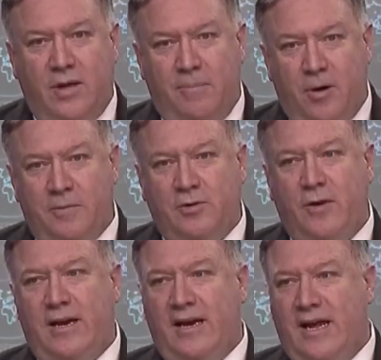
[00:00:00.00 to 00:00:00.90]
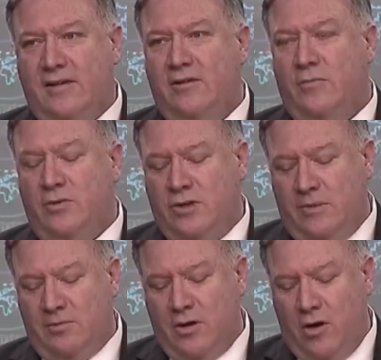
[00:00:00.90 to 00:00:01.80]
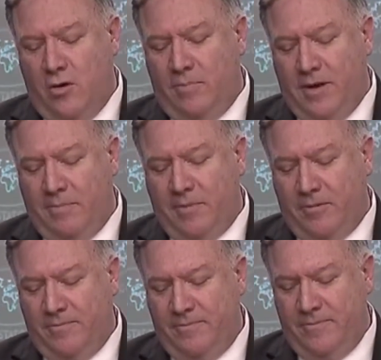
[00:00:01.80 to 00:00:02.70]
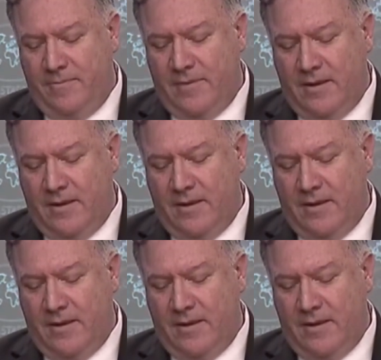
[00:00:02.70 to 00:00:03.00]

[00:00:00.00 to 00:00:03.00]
which they perpetrate against the regime's own people.